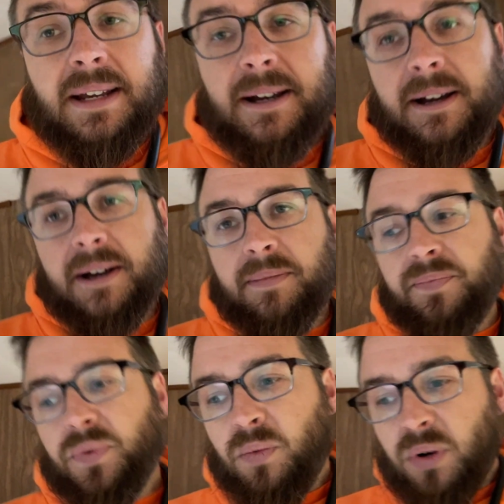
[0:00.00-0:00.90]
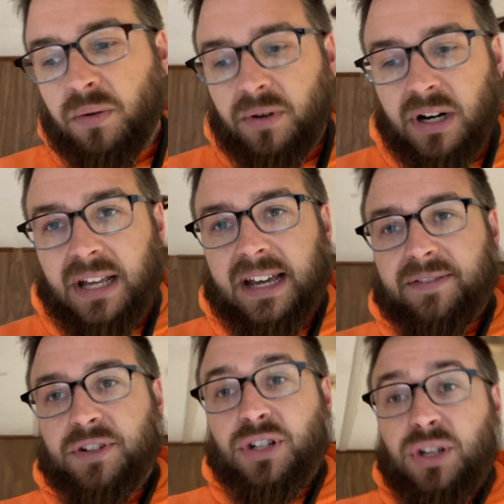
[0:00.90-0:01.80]
what we're going to
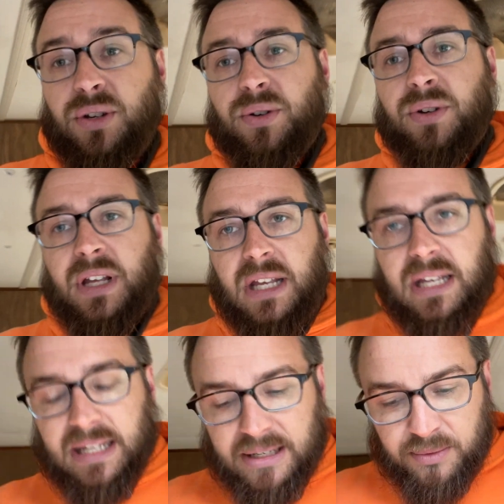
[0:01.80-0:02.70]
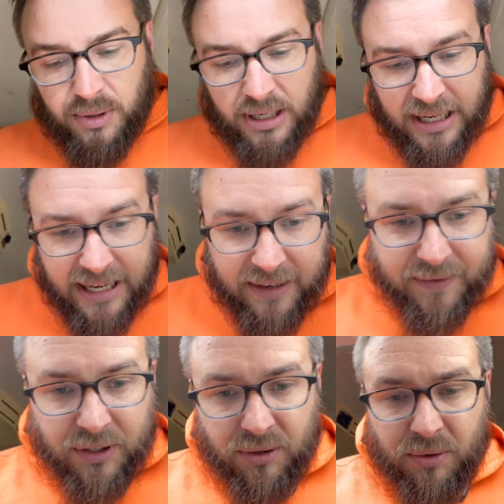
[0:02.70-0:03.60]
have to do is we're going to have
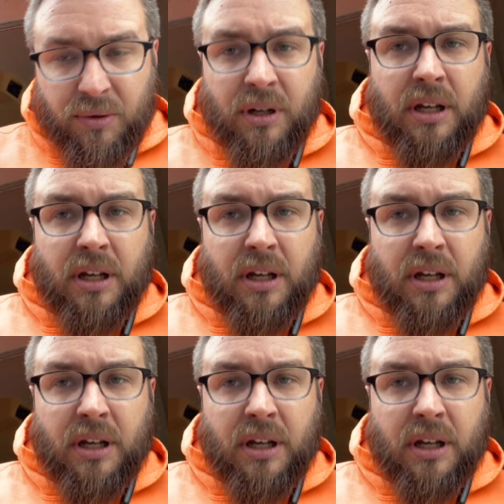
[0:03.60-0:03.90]
to